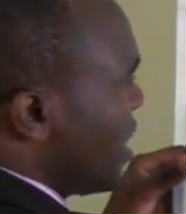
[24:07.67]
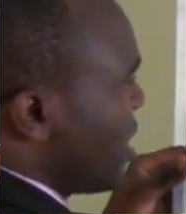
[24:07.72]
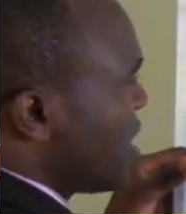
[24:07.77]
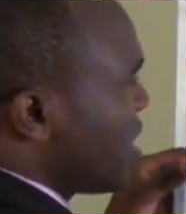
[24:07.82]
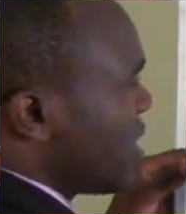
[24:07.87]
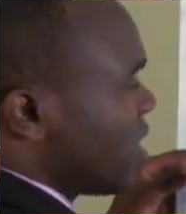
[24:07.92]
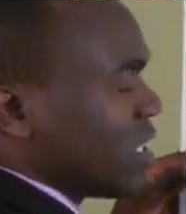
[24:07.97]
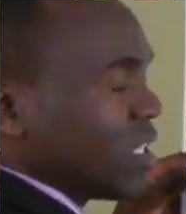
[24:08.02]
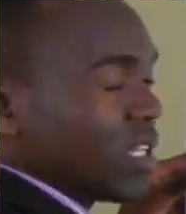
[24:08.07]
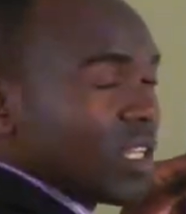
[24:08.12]

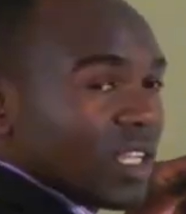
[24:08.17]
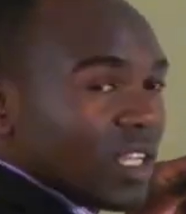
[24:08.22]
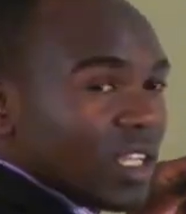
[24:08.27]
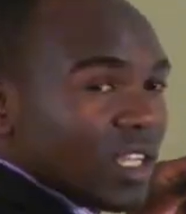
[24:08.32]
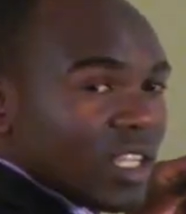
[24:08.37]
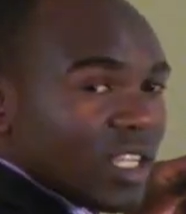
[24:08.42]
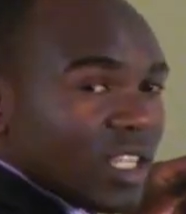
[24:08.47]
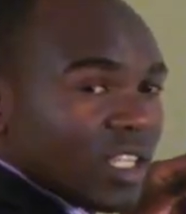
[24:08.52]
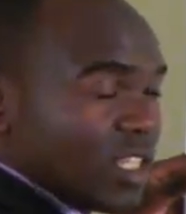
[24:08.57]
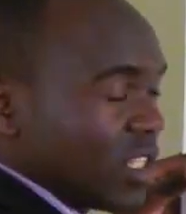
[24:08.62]
x
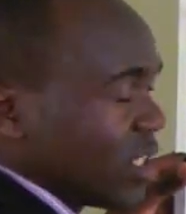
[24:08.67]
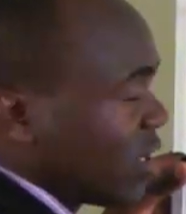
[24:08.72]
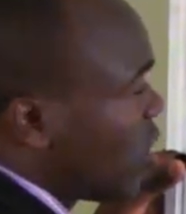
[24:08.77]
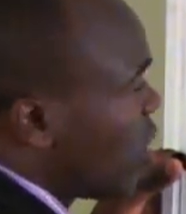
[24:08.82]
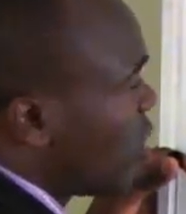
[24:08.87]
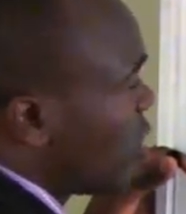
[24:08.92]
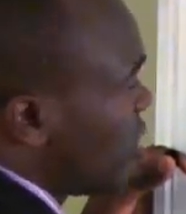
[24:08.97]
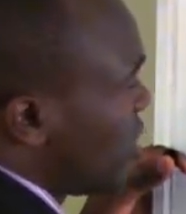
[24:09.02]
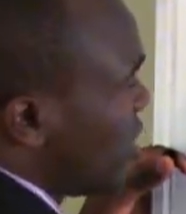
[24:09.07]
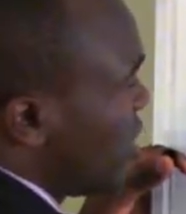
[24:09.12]
is
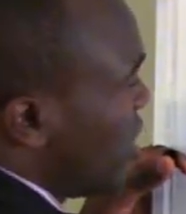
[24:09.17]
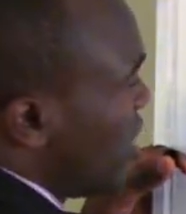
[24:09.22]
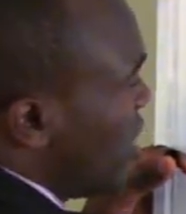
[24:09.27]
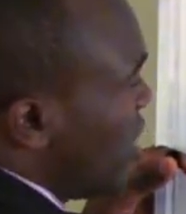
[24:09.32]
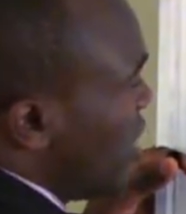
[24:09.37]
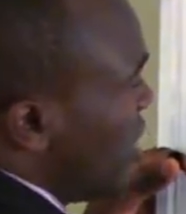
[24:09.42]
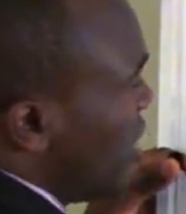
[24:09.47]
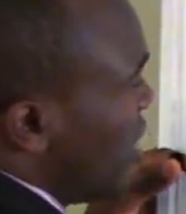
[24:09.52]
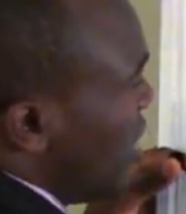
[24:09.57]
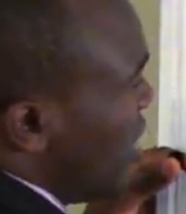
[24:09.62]
called
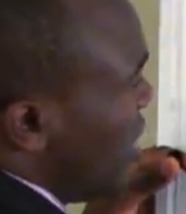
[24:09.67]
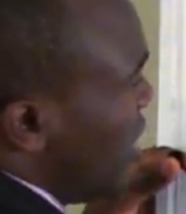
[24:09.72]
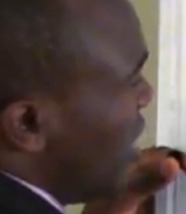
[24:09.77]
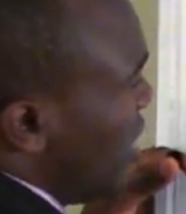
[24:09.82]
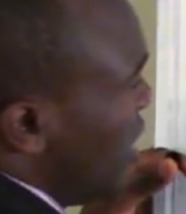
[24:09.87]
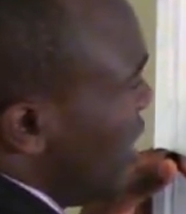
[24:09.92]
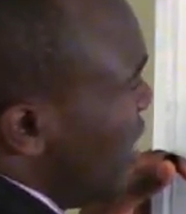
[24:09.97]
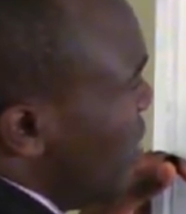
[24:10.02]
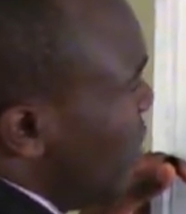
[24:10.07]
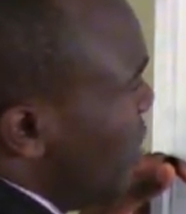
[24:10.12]

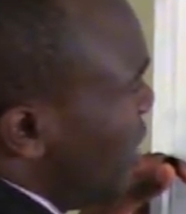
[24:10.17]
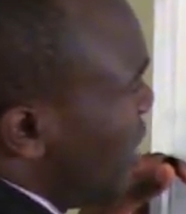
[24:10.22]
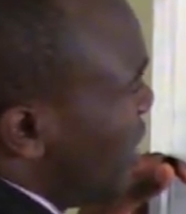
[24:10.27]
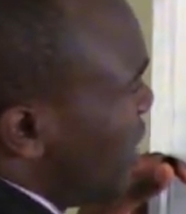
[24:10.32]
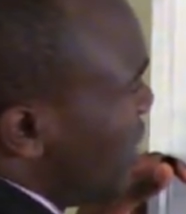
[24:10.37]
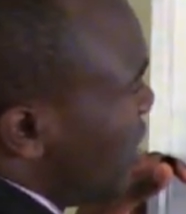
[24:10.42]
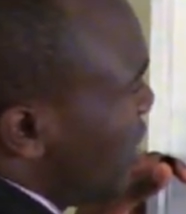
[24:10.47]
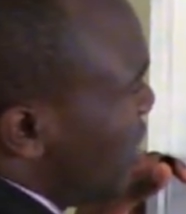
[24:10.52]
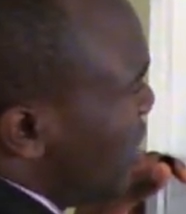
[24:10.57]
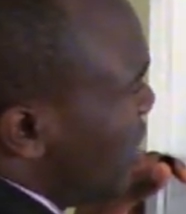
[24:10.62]

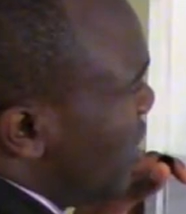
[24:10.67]
limit